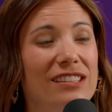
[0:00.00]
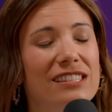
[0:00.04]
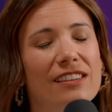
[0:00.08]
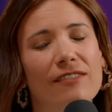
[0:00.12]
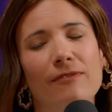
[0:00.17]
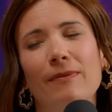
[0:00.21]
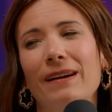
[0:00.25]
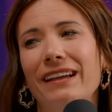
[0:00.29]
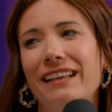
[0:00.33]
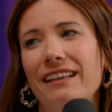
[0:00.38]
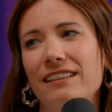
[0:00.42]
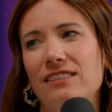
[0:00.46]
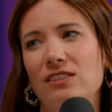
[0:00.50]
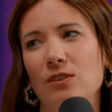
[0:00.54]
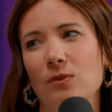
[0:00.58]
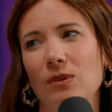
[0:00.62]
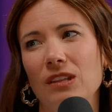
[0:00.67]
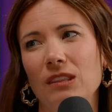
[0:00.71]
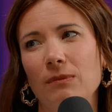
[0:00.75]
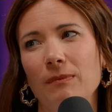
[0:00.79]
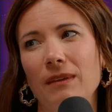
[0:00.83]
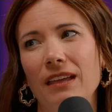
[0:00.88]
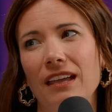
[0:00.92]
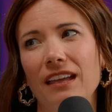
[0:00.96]
It's if my kids are
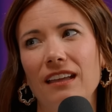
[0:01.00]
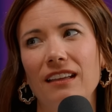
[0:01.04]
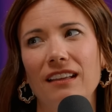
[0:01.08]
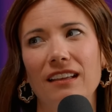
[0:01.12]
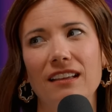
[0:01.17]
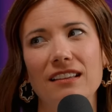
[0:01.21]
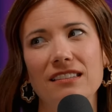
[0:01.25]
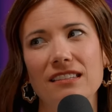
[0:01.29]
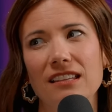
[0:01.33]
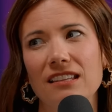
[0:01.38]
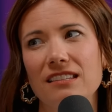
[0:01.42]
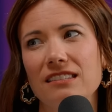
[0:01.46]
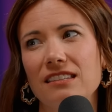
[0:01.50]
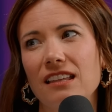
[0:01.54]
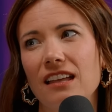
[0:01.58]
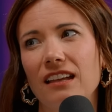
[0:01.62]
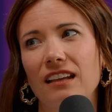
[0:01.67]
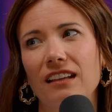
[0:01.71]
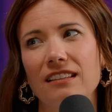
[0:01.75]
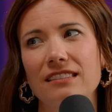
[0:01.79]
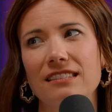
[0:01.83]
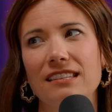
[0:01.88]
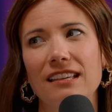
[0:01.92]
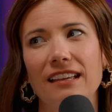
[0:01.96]
with me because it's
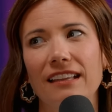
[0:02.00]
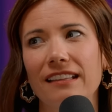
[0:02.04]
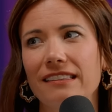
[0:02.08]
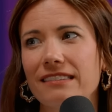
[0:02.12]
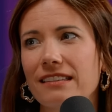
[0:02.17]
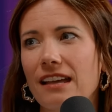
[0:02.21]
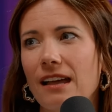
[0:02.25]
like a ticking